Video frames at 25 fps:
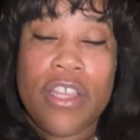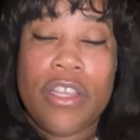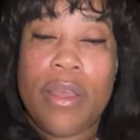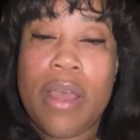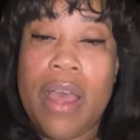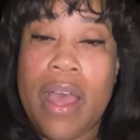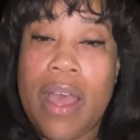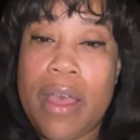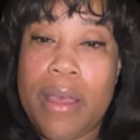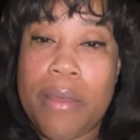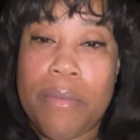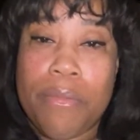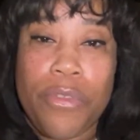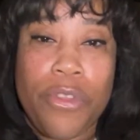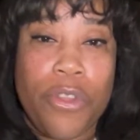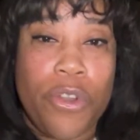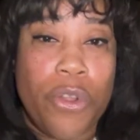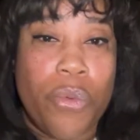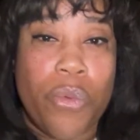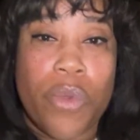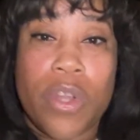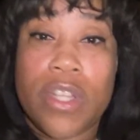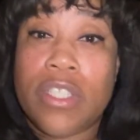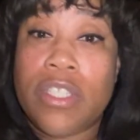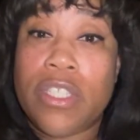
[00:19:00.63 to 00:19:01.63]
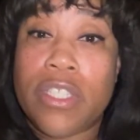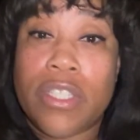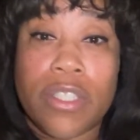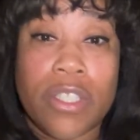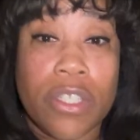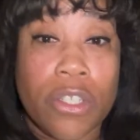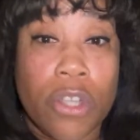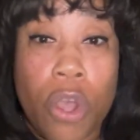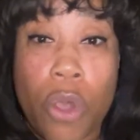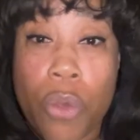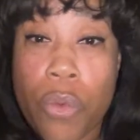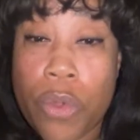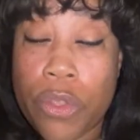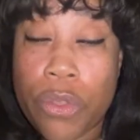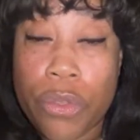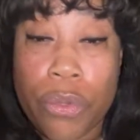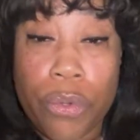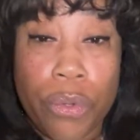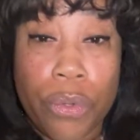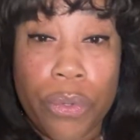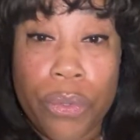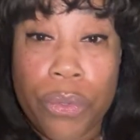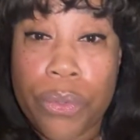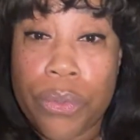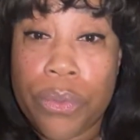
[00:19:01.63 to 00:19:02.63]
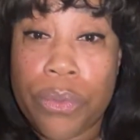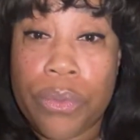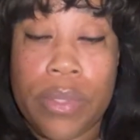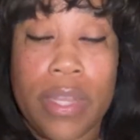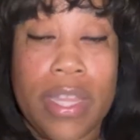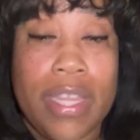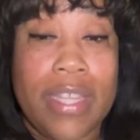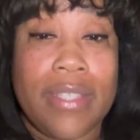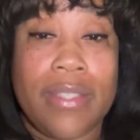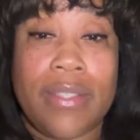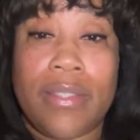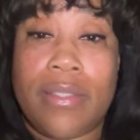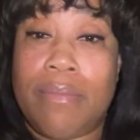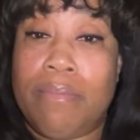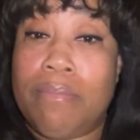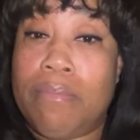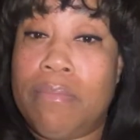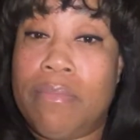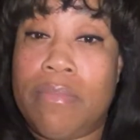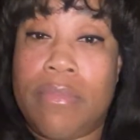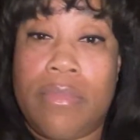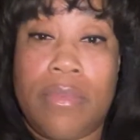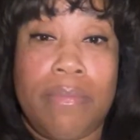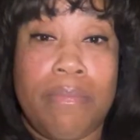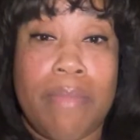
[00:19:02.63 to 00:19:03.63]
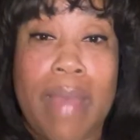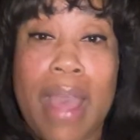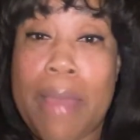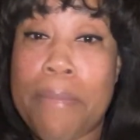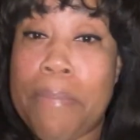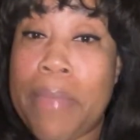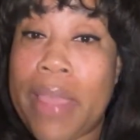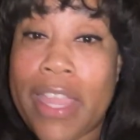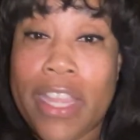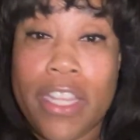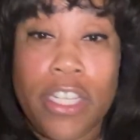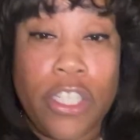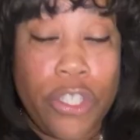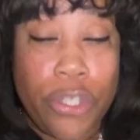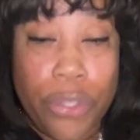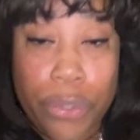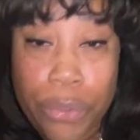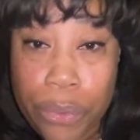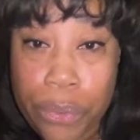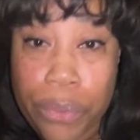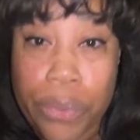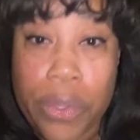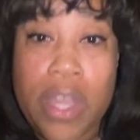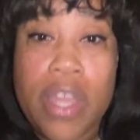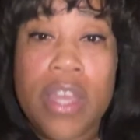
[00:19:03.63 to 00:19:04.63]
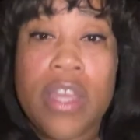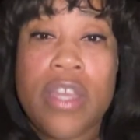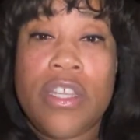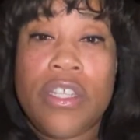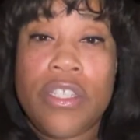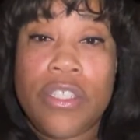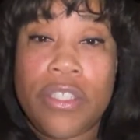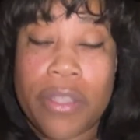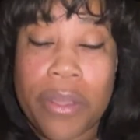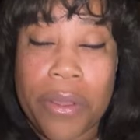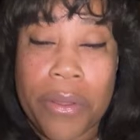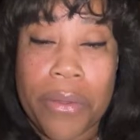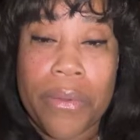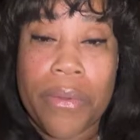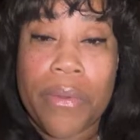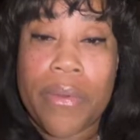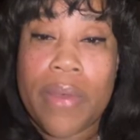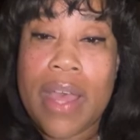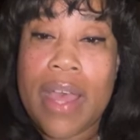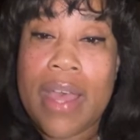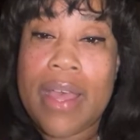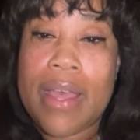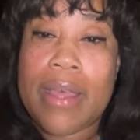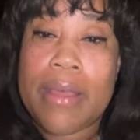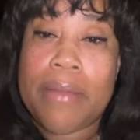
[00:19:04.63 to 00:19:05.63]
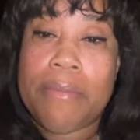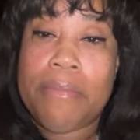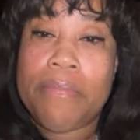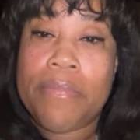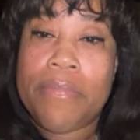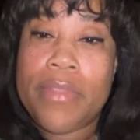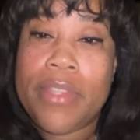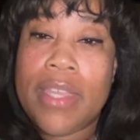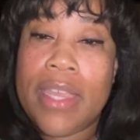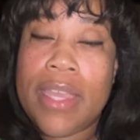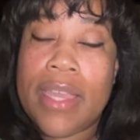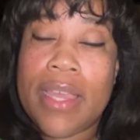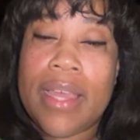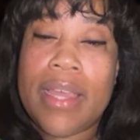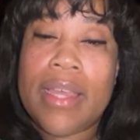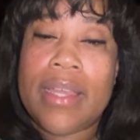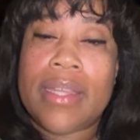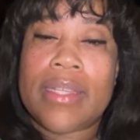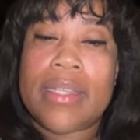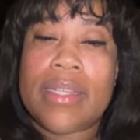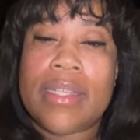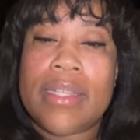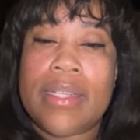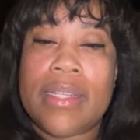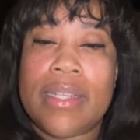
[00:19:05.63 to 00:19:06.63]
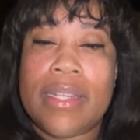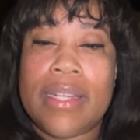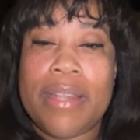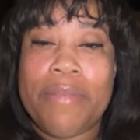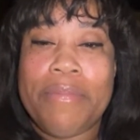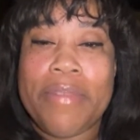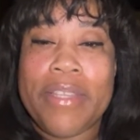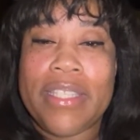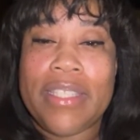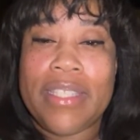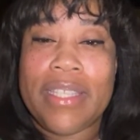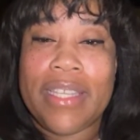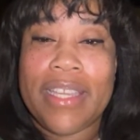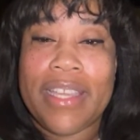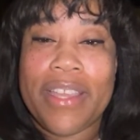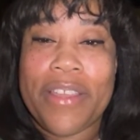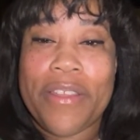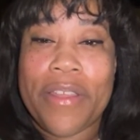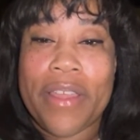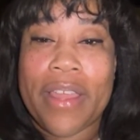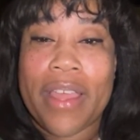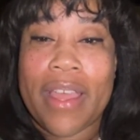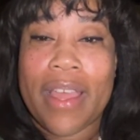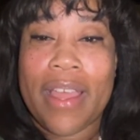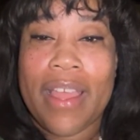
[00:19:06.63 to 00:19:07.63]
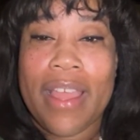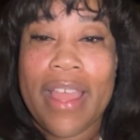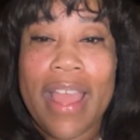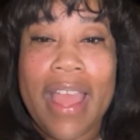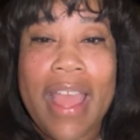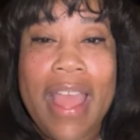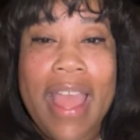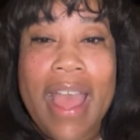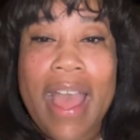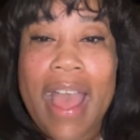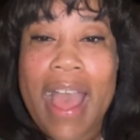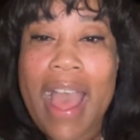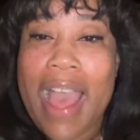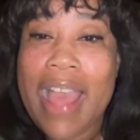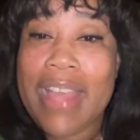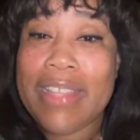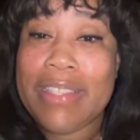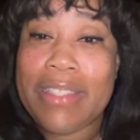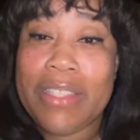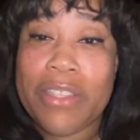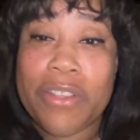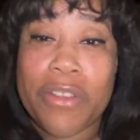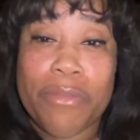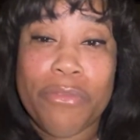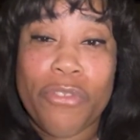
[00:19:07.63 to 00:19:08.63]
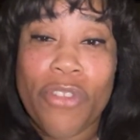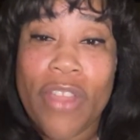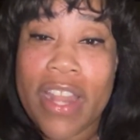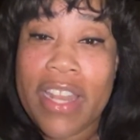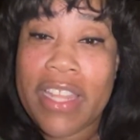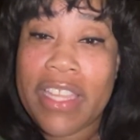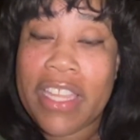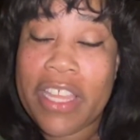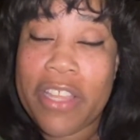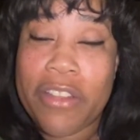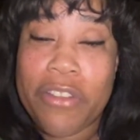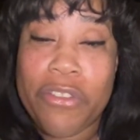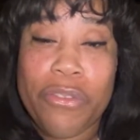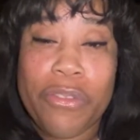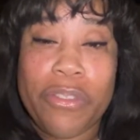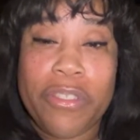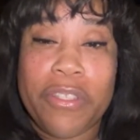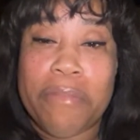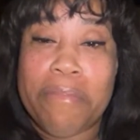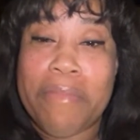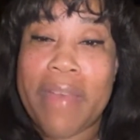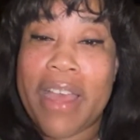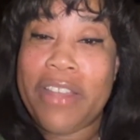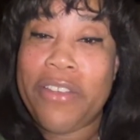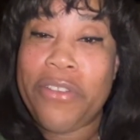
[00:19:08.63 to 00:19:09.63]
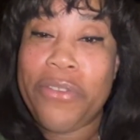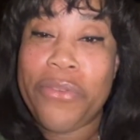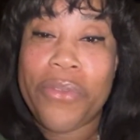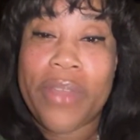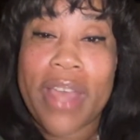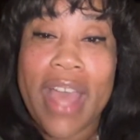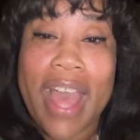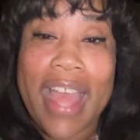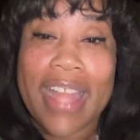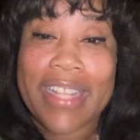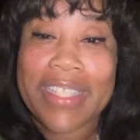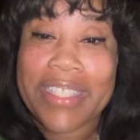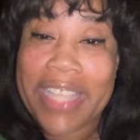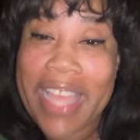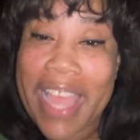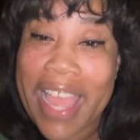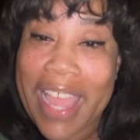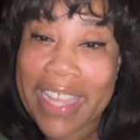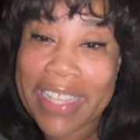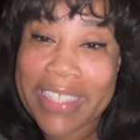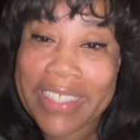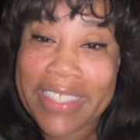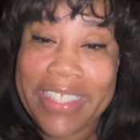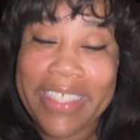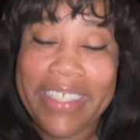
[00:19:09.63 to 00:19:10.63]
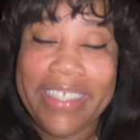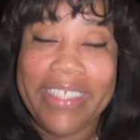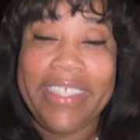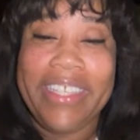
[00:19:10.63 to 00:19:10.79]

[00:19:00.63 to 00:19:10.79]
One sister going through is my pain too. So yeah, let me see. I still am trying to get used to my new contacts.